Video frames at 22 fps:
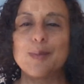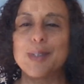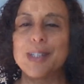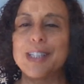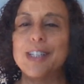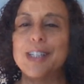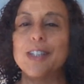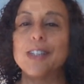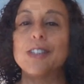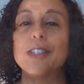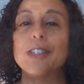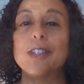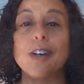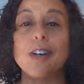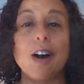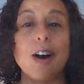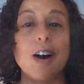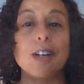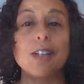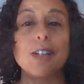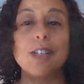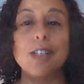We're here to
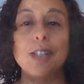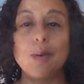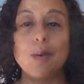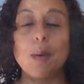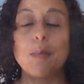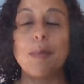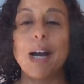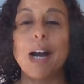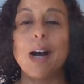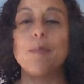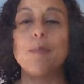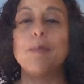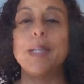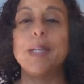talk to you about